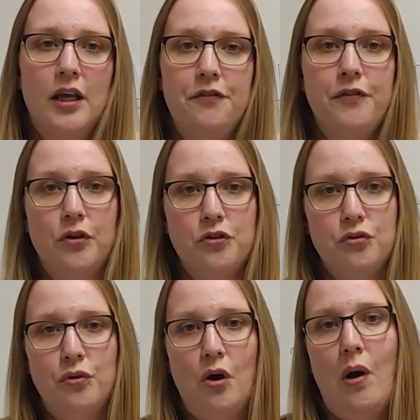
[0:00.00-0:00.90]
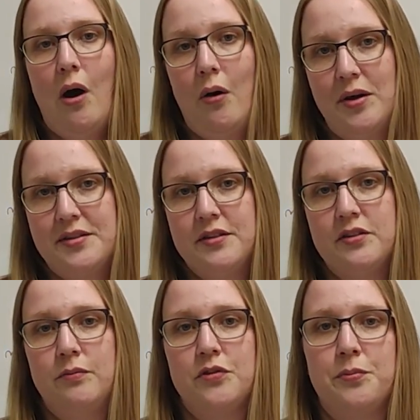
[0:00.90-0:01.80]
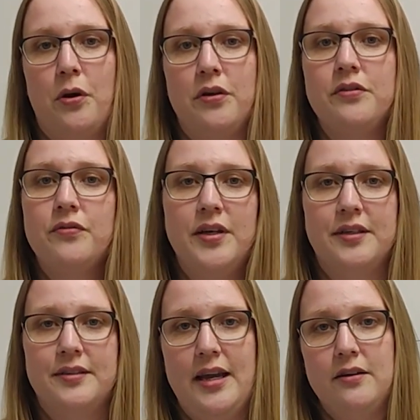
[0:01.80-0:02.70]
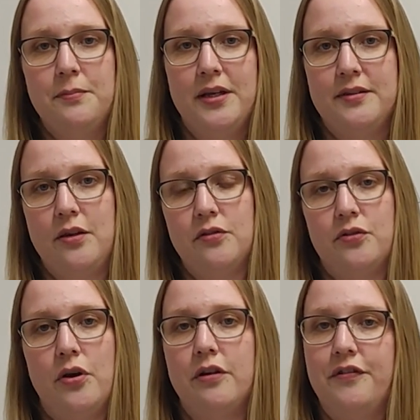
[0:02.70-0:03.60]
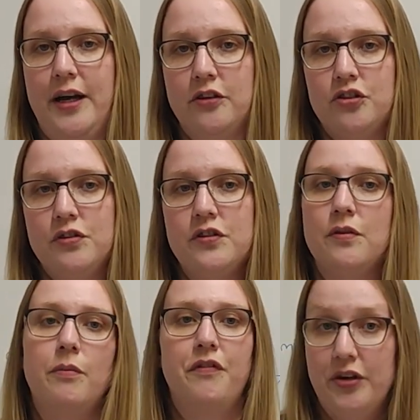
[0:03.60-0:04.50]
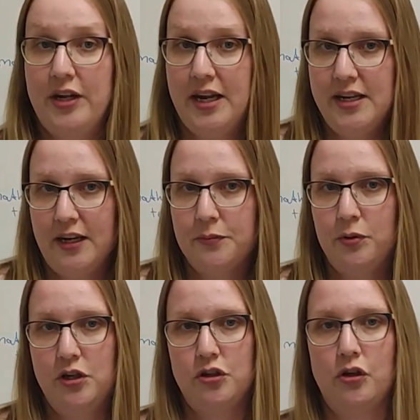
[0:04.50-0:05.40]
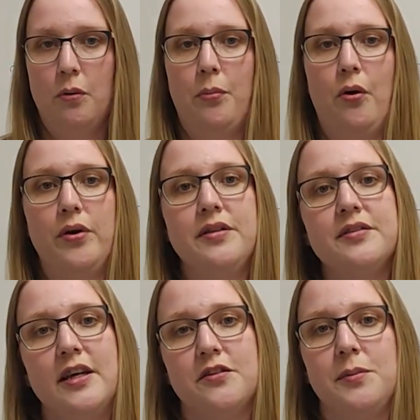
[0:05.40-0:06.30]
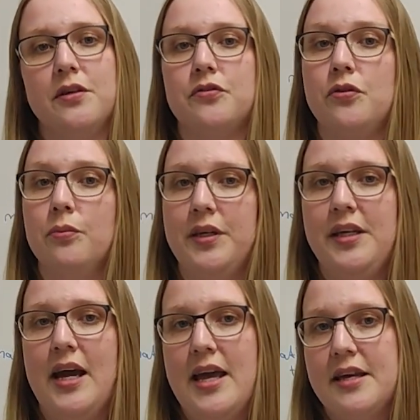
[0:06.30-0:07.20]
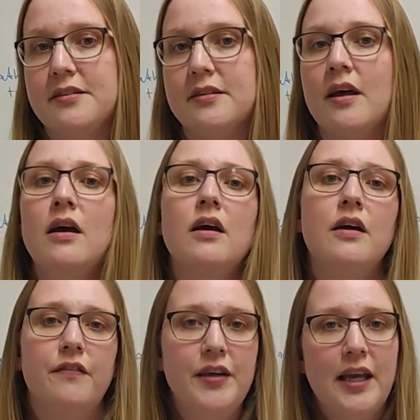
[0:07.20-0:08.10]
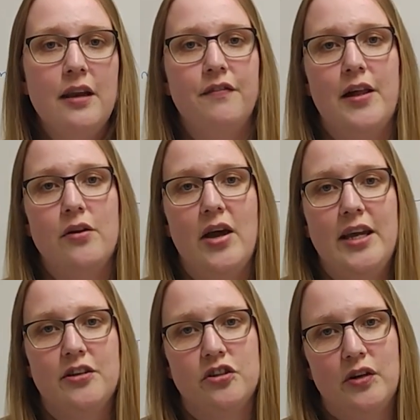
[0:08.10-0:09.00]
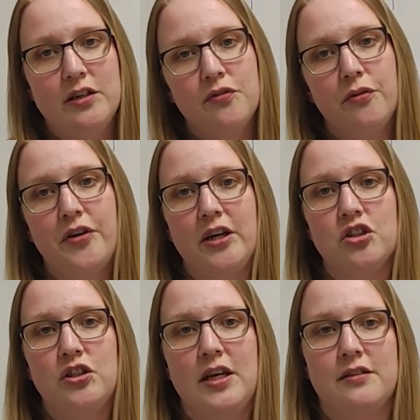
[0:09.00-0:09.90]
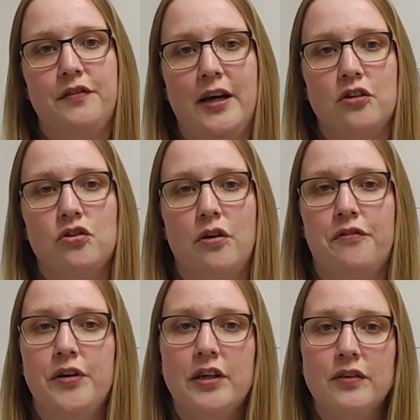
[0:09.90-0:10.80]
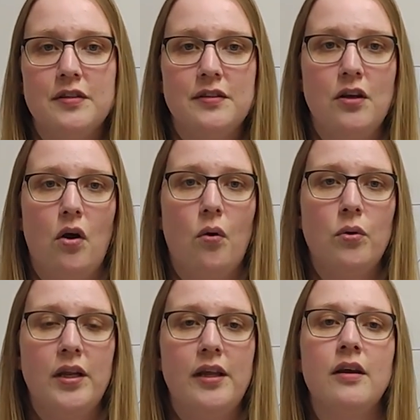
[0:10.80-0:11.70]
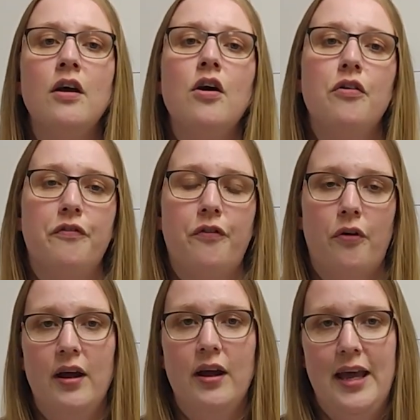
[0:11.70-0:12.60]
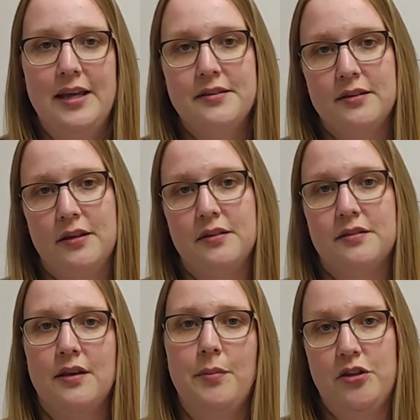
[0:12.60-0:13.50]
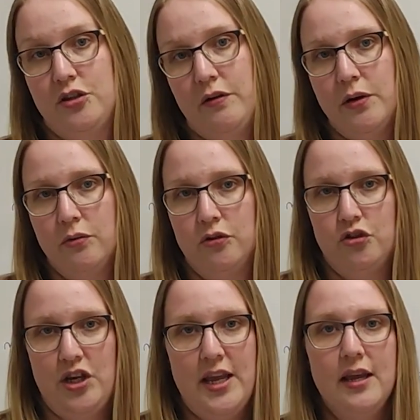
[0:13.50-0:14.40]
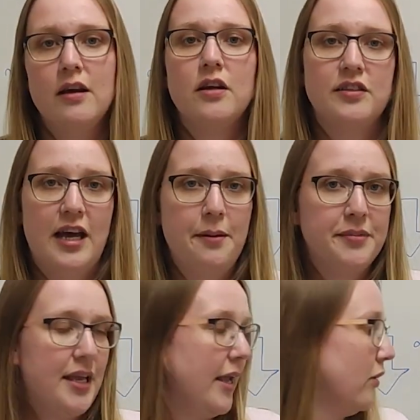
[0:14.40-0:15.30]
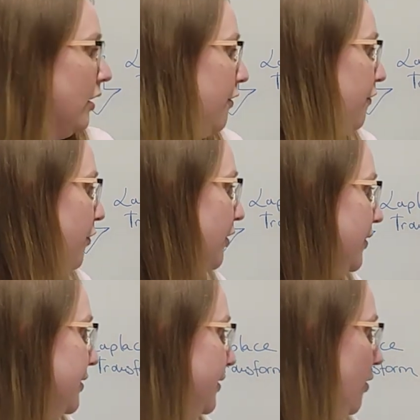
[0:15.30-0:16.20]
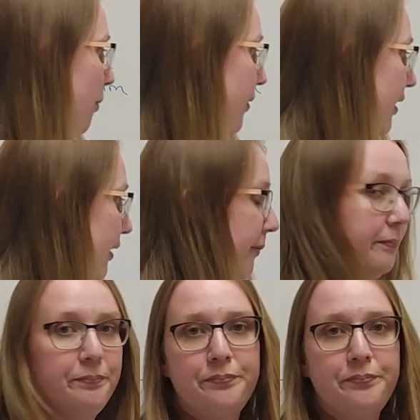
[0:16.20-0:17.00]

If we want to know how our system responds when excited by sinusoidal functions without any exponential components, as we assume in EIS, we can evaluate a transfer function as a function of frequency only for S is imaginary unit j times angular frequency omega.